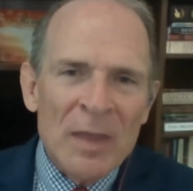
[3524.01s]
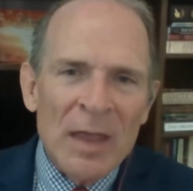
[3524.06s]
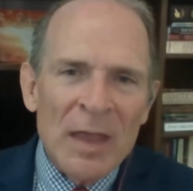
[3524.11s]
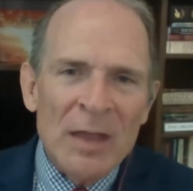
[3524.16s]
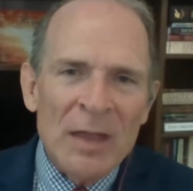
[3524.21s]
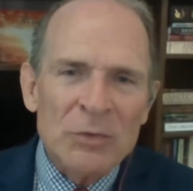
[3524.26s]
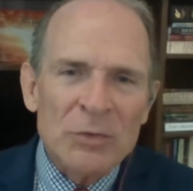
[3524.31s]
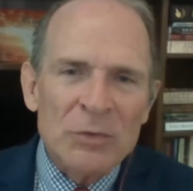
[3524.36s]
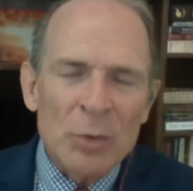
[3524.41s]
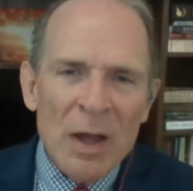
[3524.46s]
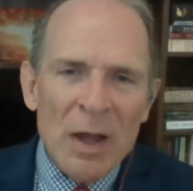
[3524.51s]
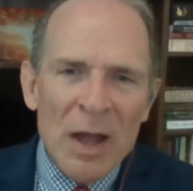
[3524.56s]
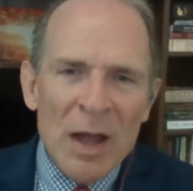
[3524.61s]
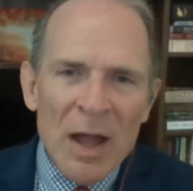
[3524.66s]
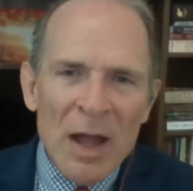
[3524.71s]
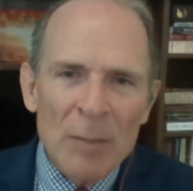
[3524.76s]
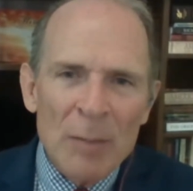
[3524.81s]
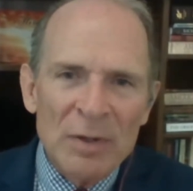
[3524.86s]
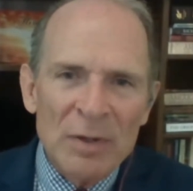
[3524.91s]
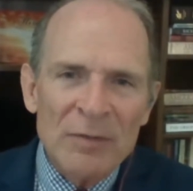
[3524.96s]
And so
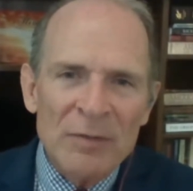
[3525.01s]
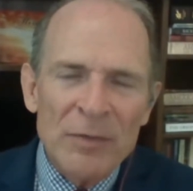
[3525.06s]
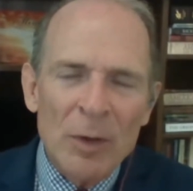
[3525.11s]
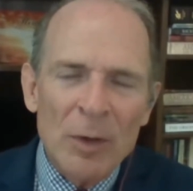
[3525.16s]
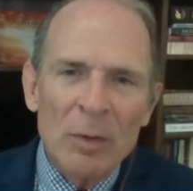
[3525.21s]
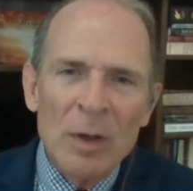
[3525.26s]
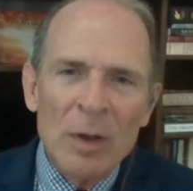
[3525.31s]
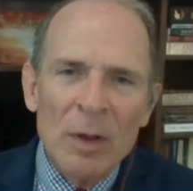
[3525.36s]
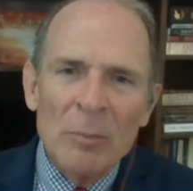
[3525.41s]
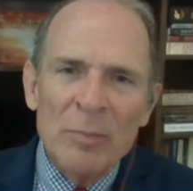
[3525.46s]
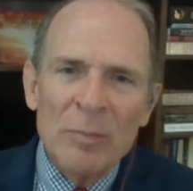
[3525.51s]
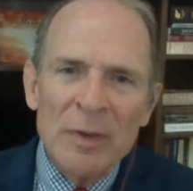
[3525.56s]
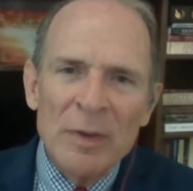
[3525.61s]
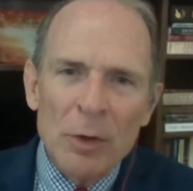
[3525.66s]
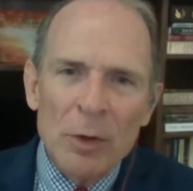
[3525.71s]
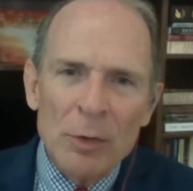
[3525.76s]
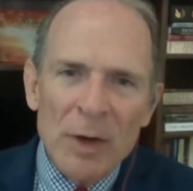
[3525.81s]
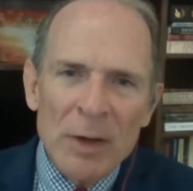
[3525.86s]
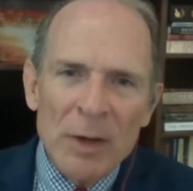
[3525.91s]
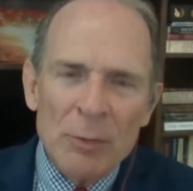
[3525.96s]
I believe there'll be
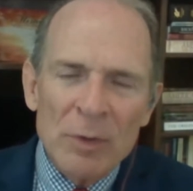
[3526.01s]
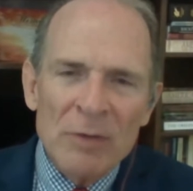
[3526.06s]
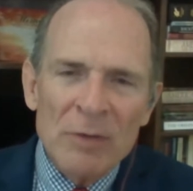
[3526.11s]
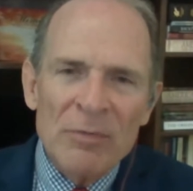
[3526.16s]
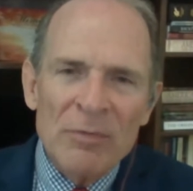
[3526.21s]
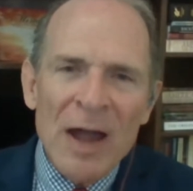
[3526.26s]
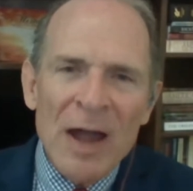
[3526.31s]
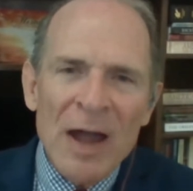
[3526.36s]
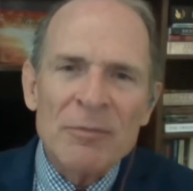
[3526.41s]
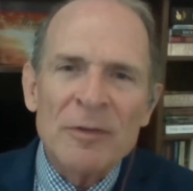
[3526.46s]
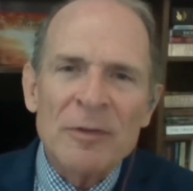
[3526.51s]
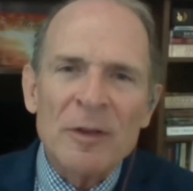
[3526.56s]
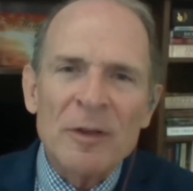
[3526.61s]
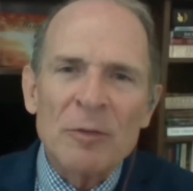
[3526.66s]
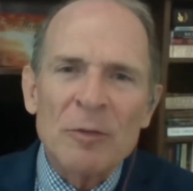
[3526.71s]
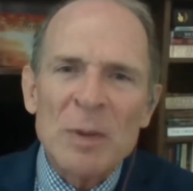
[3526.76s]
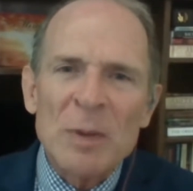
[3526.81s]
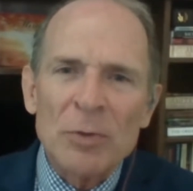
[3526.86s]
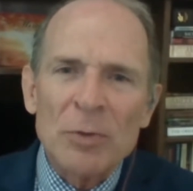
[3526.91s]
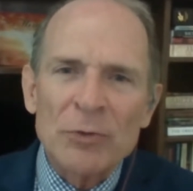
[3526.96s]
a great revival
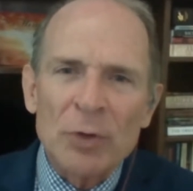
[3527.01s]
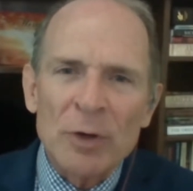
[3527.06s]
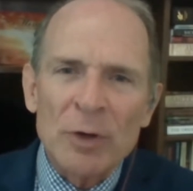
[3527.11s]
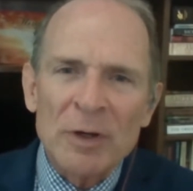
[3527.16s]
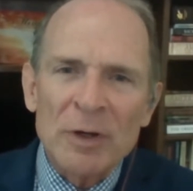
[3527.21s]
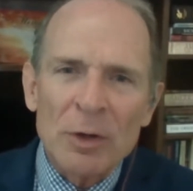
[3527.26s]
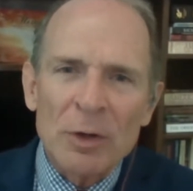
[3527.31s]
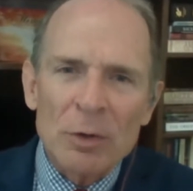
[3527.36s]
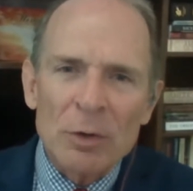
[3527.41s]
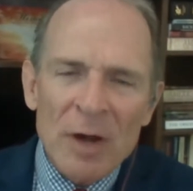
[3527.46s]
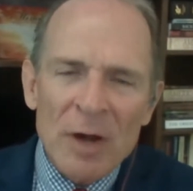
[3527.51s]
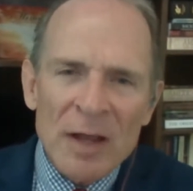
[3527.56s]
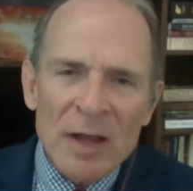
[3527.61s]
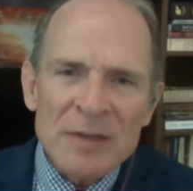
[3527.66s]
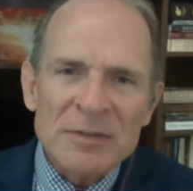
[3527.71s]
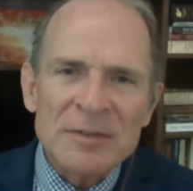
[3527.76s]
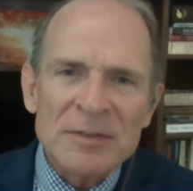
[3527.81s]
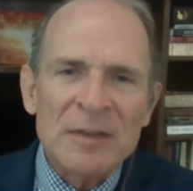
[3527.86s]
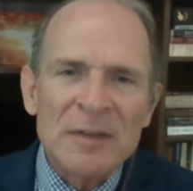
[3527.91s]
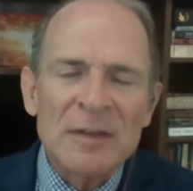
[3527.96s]
of people turning to
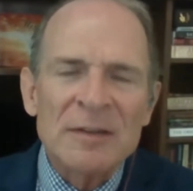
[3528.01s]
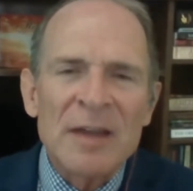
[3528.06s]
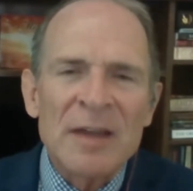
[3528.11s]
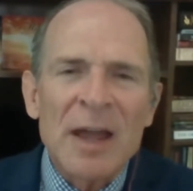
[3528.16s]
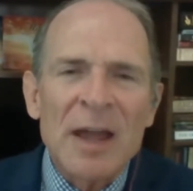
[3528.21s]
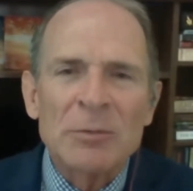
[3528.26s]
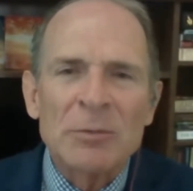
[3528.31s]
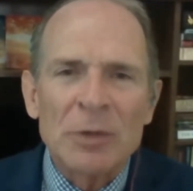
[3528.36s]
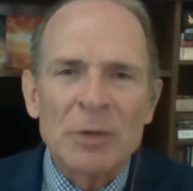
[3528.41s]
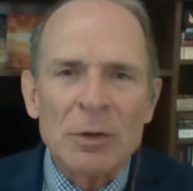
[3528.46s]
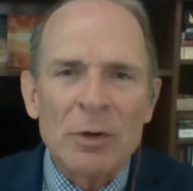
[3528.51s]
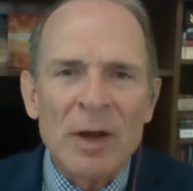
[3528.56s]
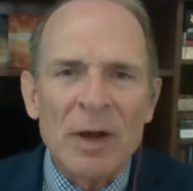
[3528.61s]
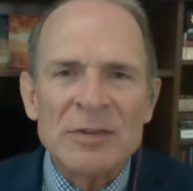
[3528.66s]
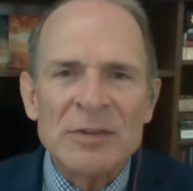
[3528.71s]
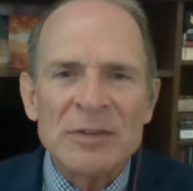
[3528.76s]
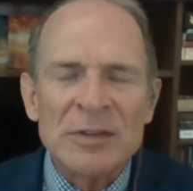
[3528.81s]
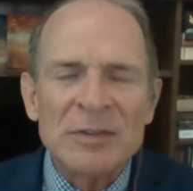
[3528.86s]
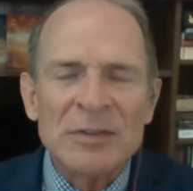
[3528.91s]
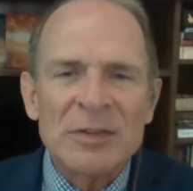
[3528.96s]
Christ in the times of
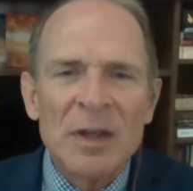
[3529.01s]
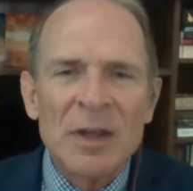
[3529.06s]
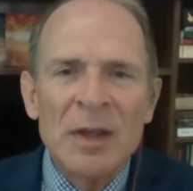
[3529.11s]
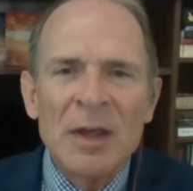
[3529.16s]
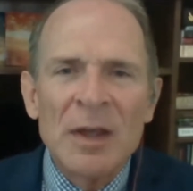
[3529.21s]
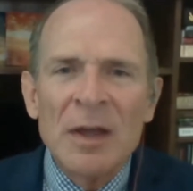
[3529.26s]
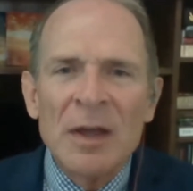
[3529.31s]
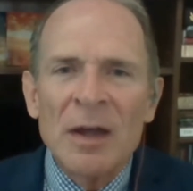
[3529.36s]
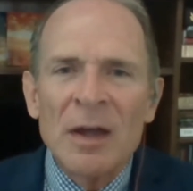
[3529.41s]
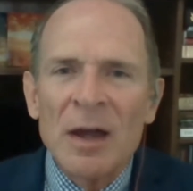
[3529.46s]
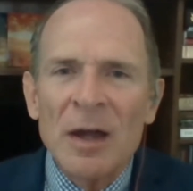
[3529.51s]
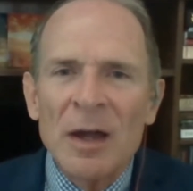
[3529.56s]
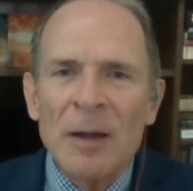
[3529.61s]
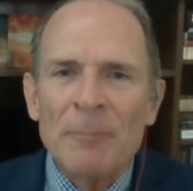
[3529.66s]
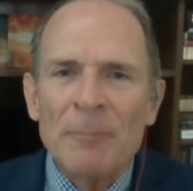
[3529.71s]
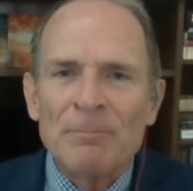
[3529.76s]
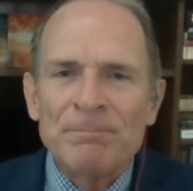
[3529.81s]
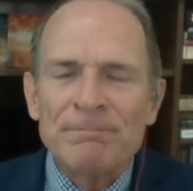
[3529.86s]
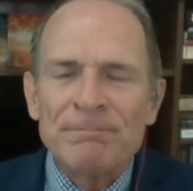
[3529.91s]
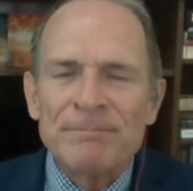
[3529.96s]
crises.
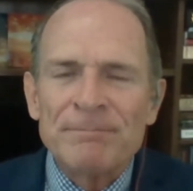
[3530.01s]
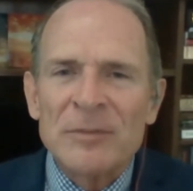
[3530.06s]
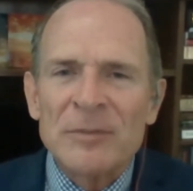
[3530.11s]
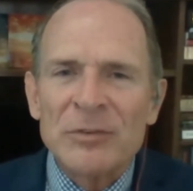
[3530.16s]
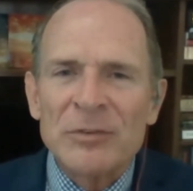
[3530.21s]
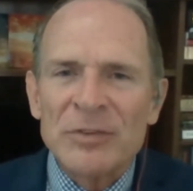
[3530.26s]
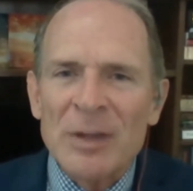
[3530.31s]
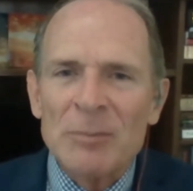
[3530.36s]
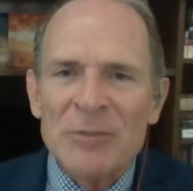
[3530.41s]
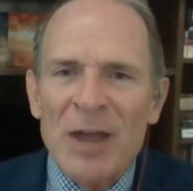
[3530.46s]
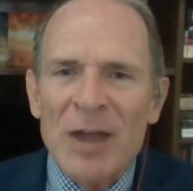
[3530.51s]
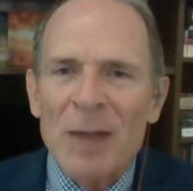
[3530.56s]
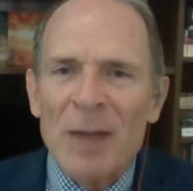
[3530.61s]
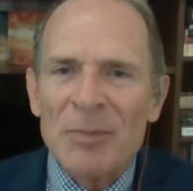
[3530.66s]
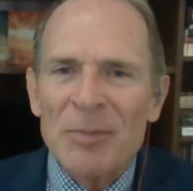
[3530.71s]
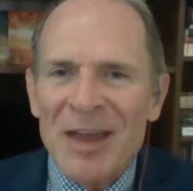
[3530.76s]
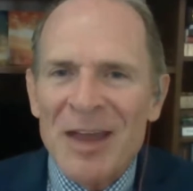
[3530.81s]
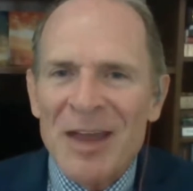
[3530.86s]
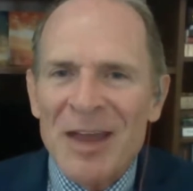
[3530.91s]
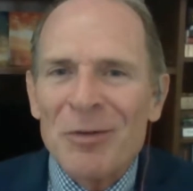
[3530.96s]
The same time
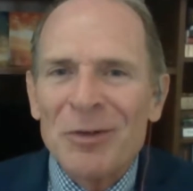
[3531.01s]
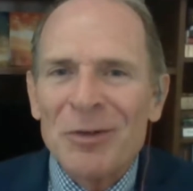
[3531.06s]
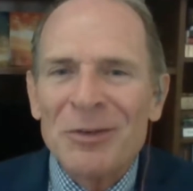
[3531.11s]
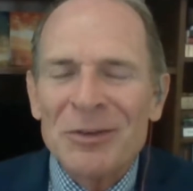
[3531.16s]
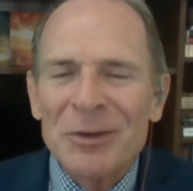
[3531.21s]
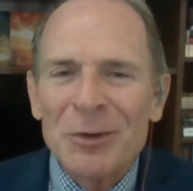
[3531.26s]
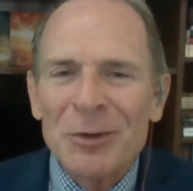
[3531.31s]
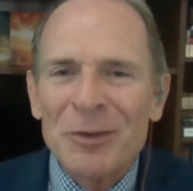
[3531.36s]
the devil,